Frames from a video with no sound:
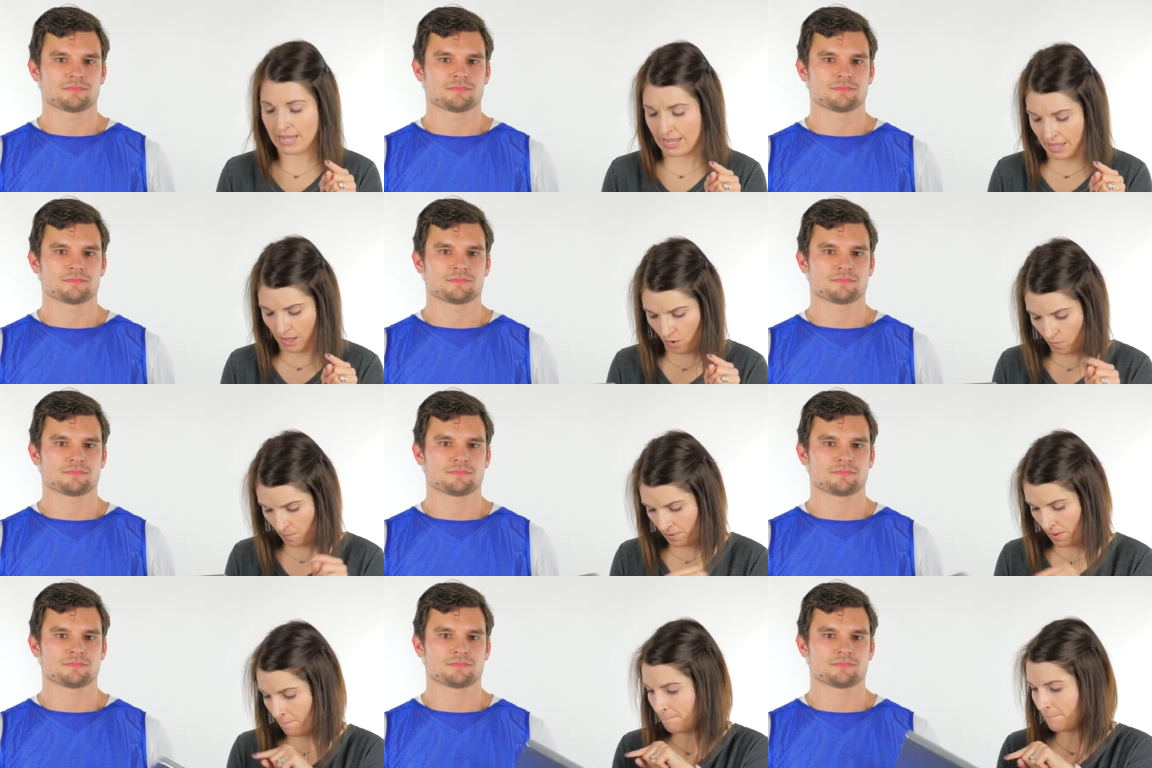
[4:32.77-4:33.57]
Speaker 1: help.
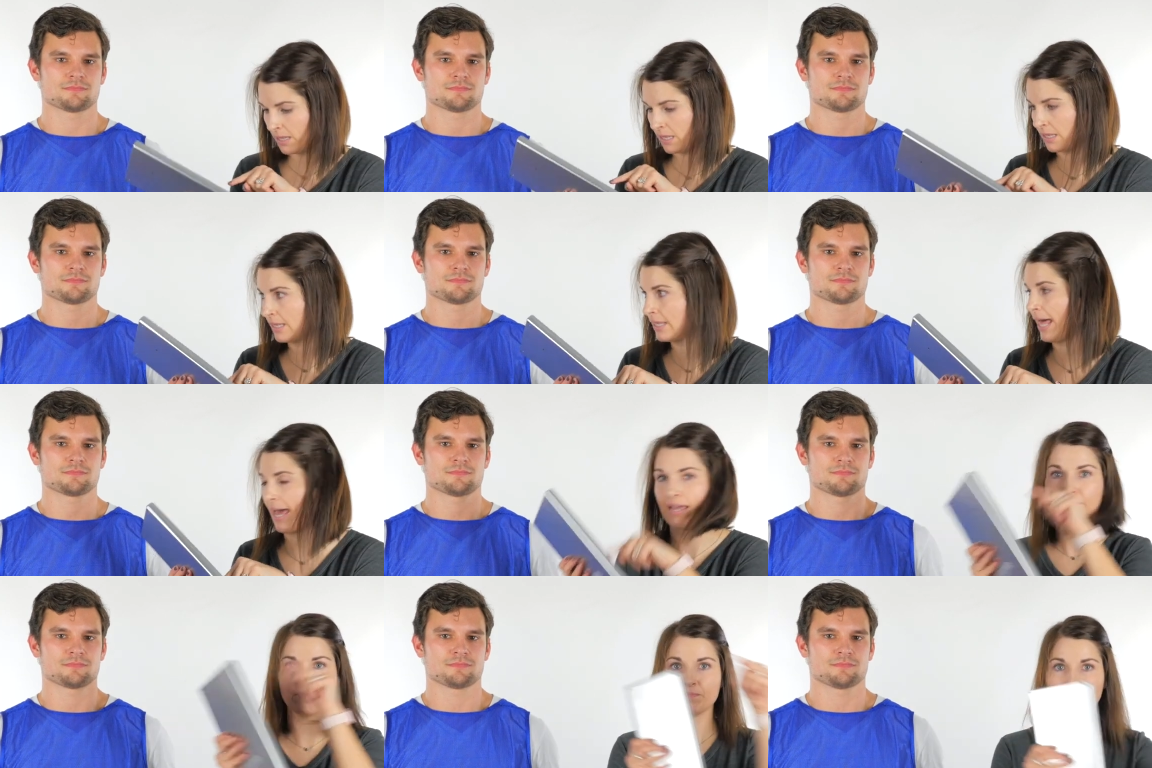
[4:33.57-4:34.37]
Play.
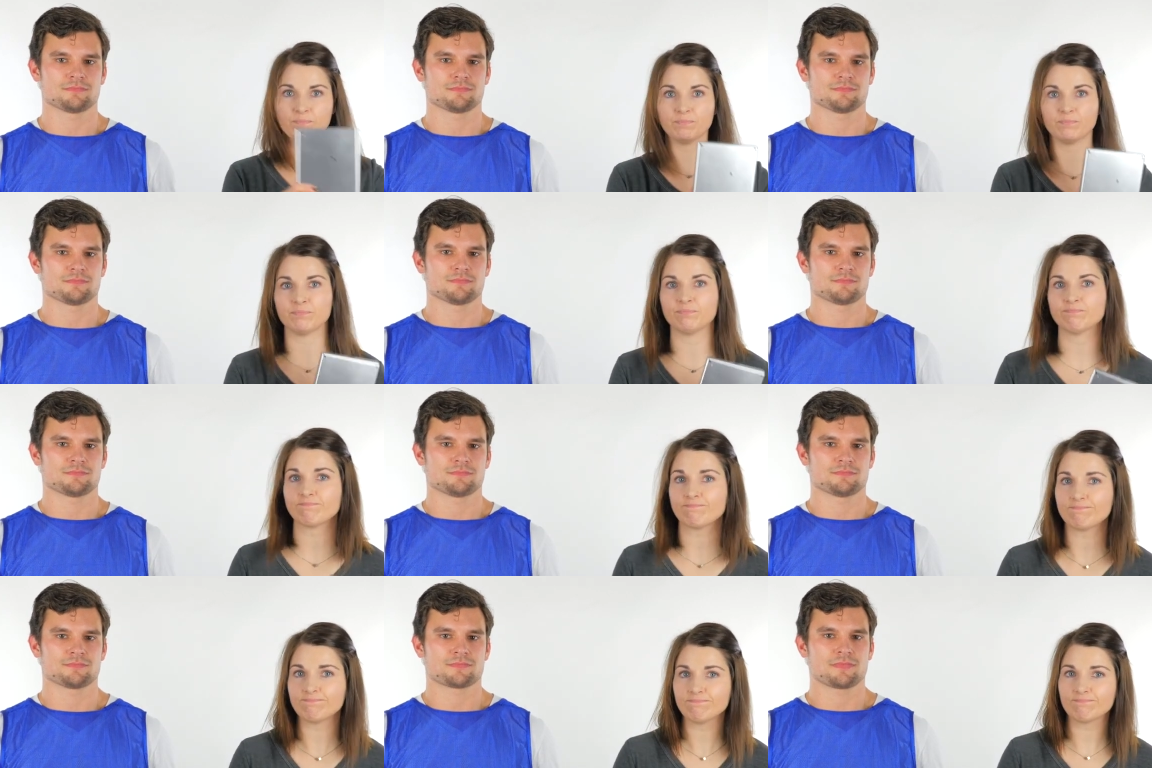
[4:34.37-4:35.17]

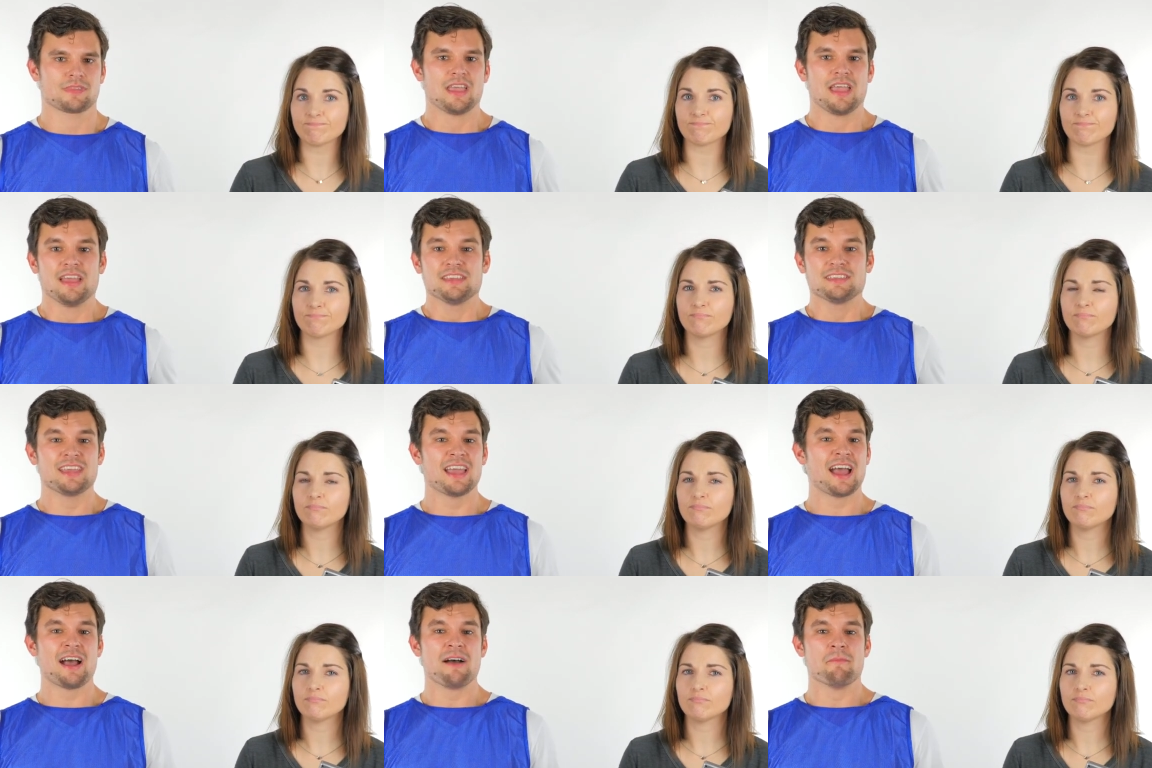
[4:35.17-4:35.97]

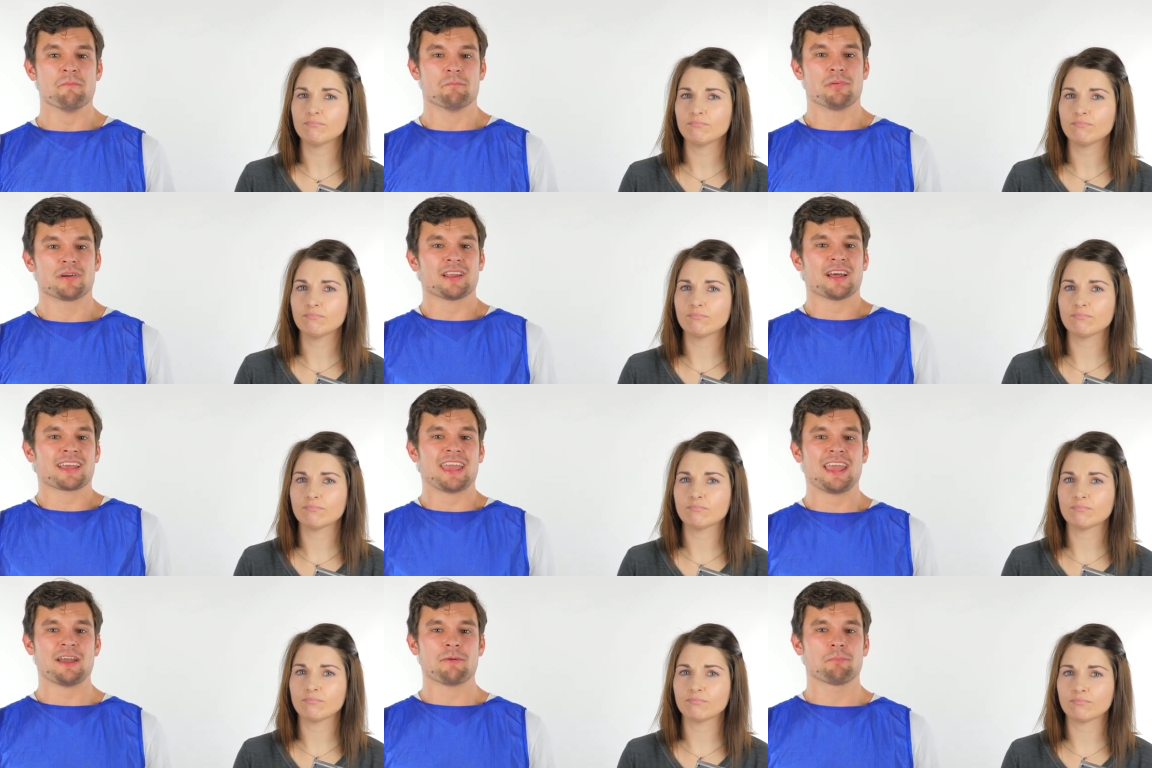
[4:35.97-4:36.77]
Speaker 2: Yeah, but I
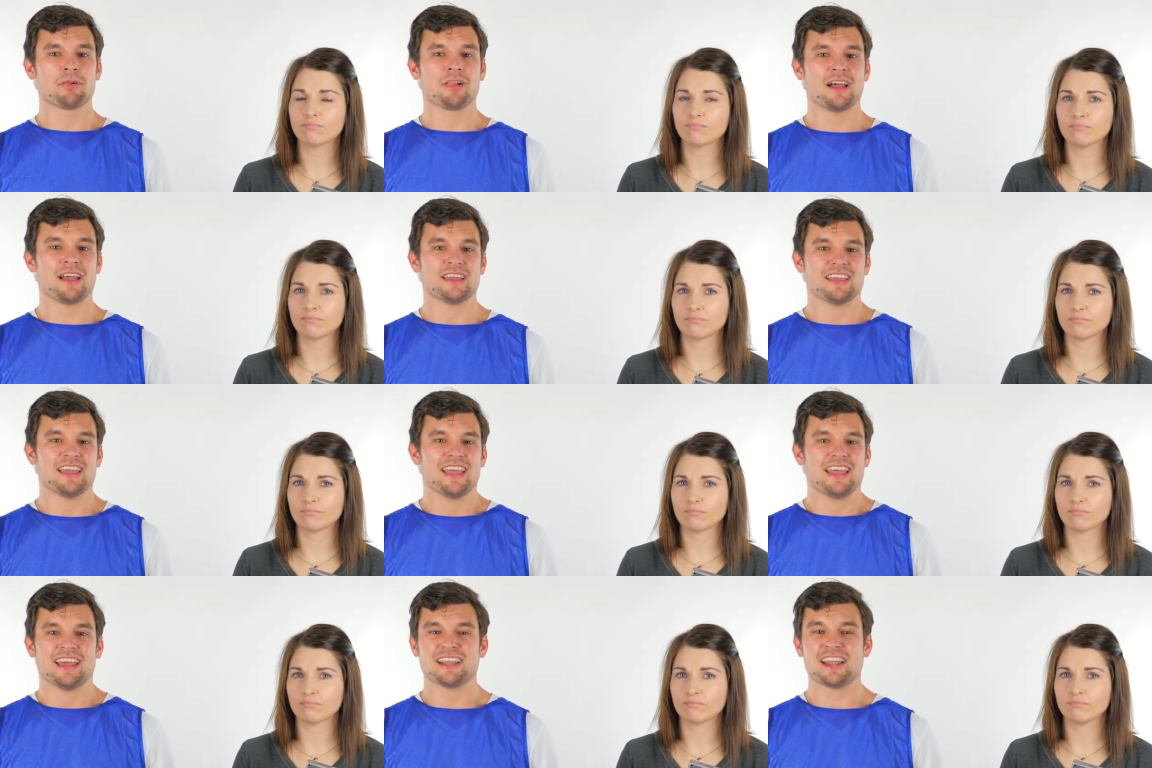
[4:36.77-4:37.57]
can't play,
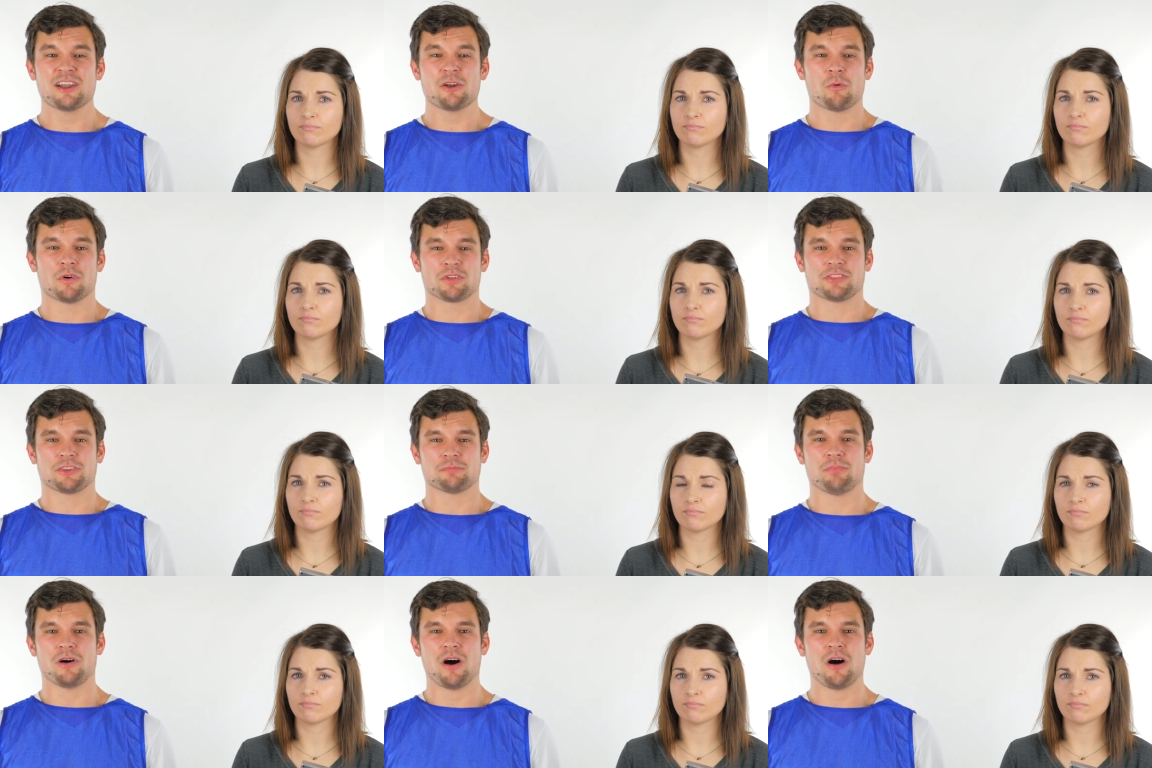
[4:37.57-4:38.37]
and I don't want
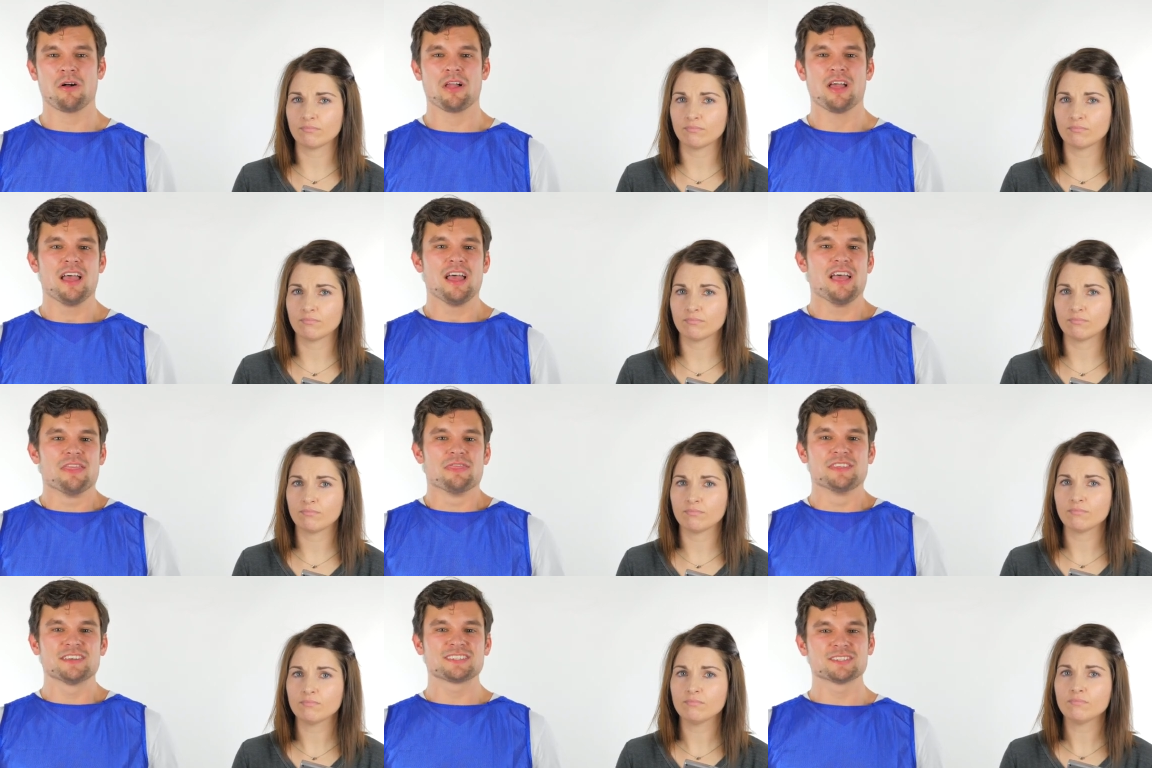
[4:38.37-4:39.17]
this ball.
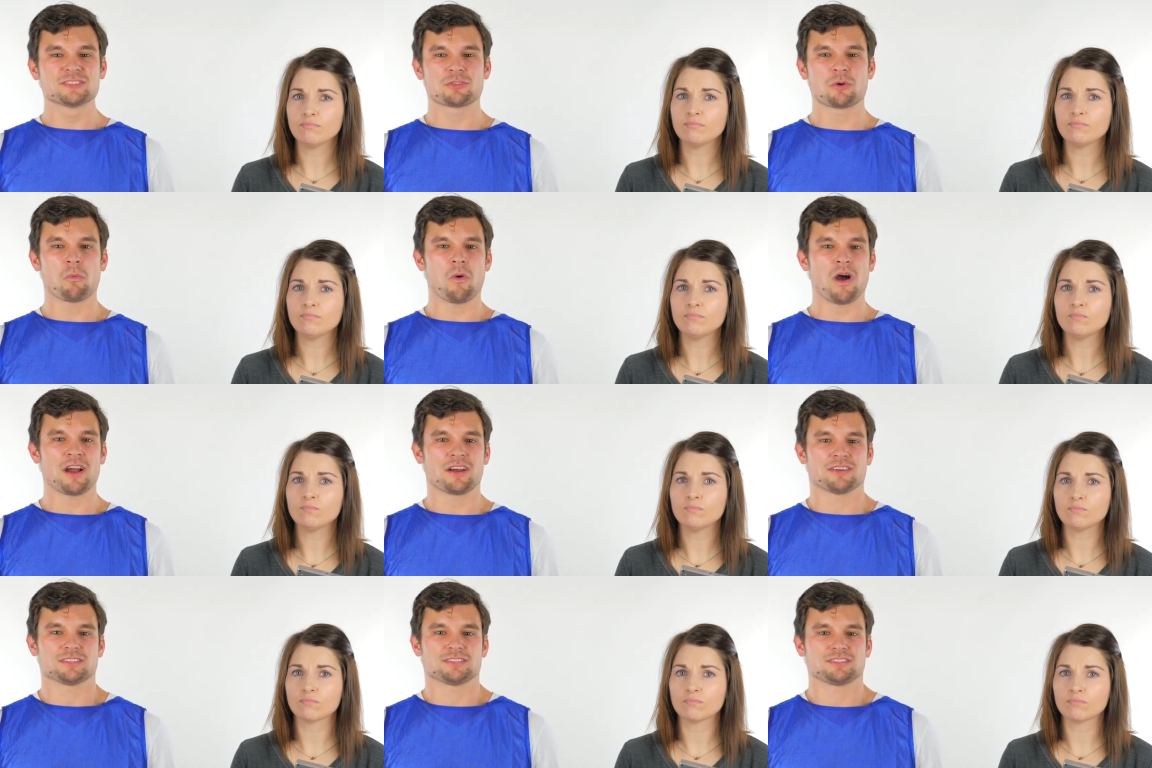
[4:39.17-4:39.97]
This is the
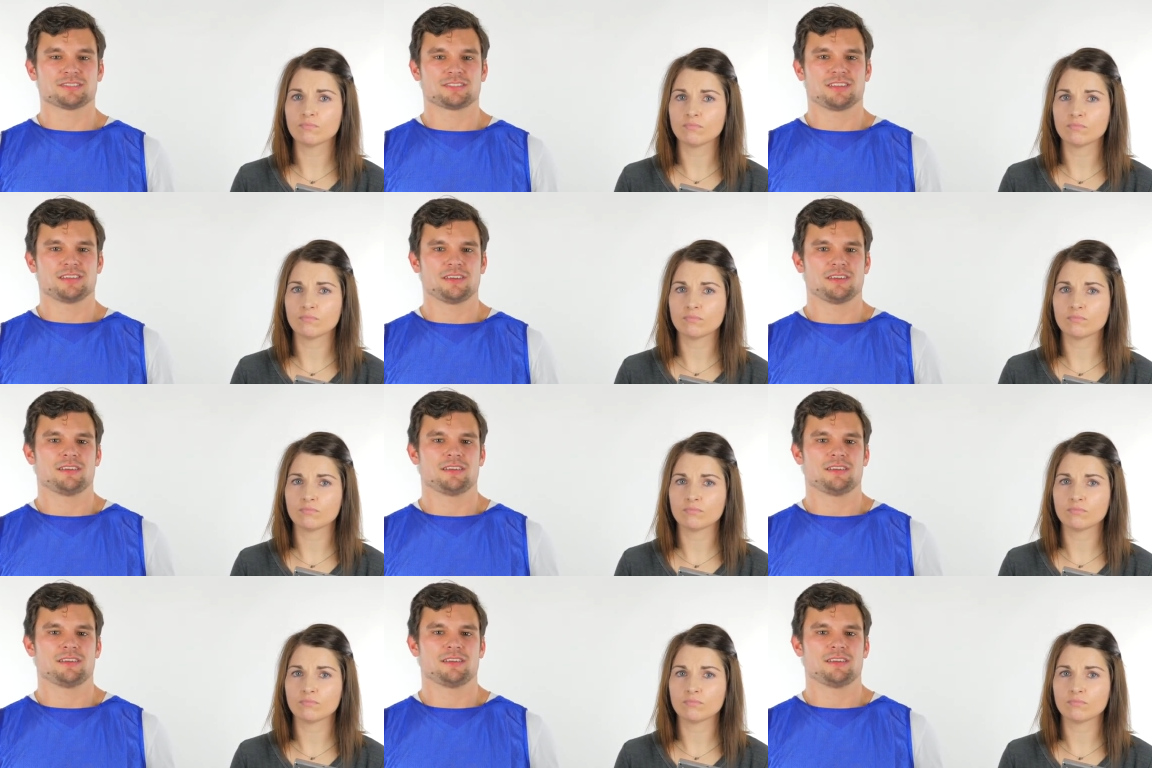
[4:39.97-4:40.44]
worst.